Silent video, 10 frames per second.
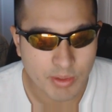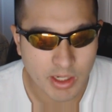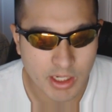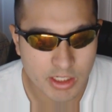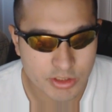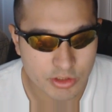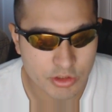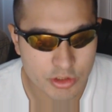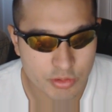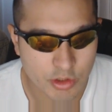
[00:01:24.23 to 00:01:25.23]
But as the
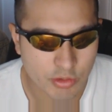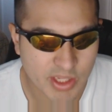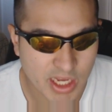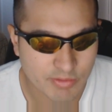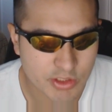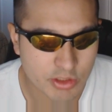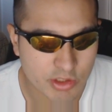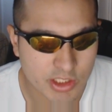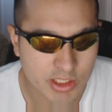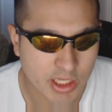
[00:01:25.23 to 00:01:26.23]
usual, we have
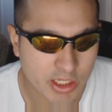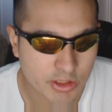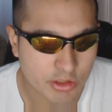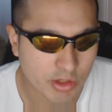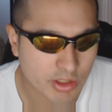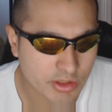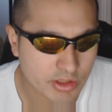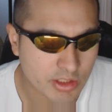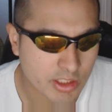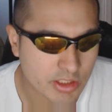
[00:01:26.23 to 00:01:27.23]
to it that
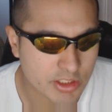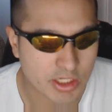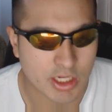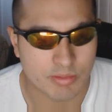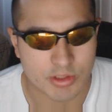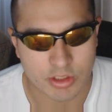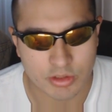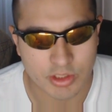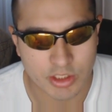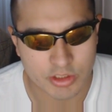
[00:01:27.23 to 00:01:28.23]
throughout in this
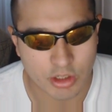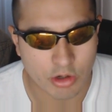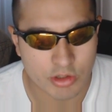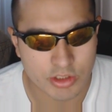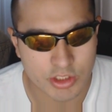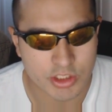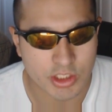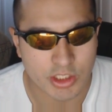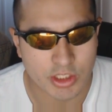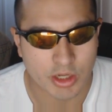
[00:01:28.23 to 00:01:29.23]
episode, there's always the
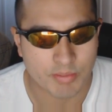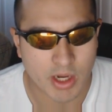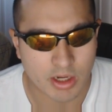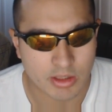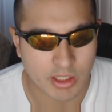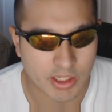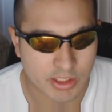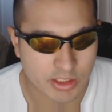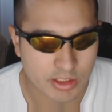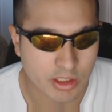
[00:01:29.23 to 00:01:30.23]
scene about
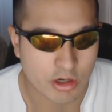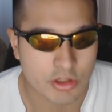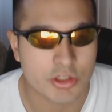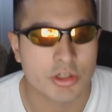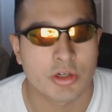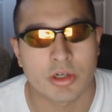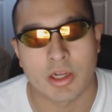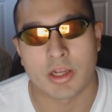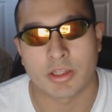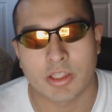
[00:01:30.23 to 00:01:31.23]
like Archer
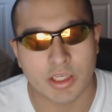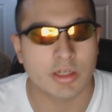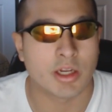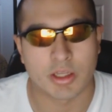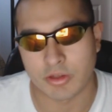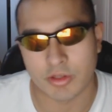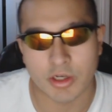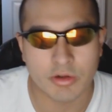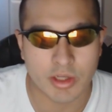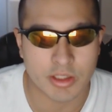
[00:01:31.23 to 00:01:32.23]
and Kira, you
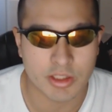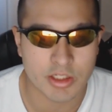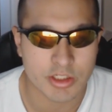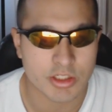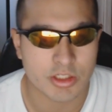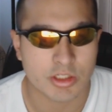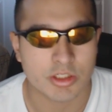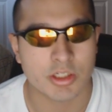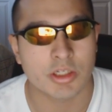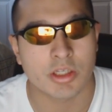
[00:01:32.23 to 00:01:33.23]
know? And this
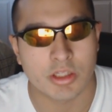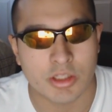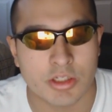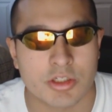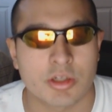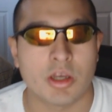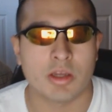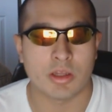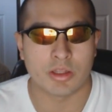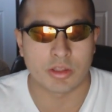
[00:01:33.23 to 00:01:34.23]
scene, and
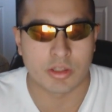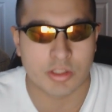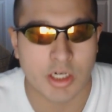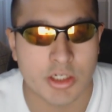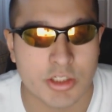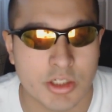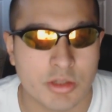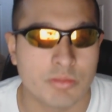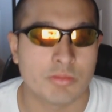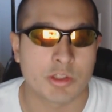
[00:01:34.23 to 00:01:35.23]
the entire
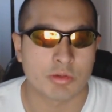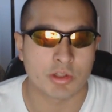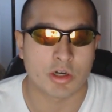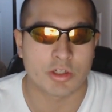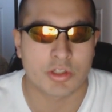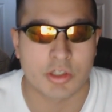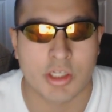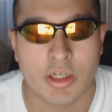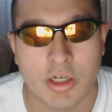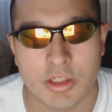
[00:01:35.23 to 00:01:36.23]
scene between Archer and
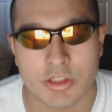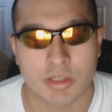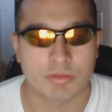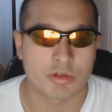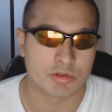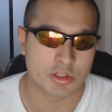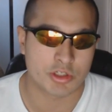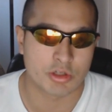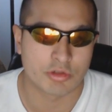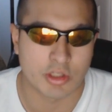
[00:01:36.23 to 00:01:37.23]
Kira in this episode
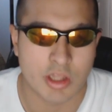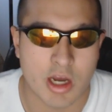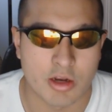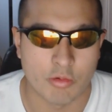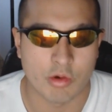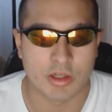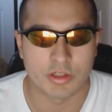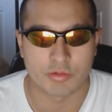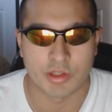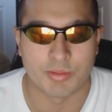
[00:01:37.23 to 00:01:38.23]
just shows a lot of what
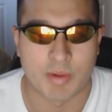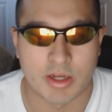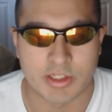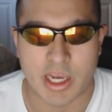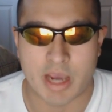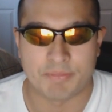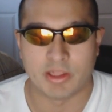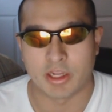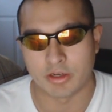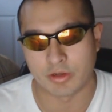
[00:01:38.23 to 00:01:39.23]
is really bound to
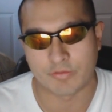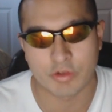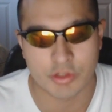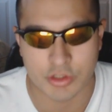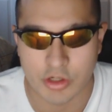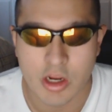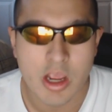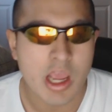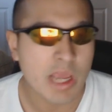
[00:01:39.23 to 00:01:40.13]
happen later in the future.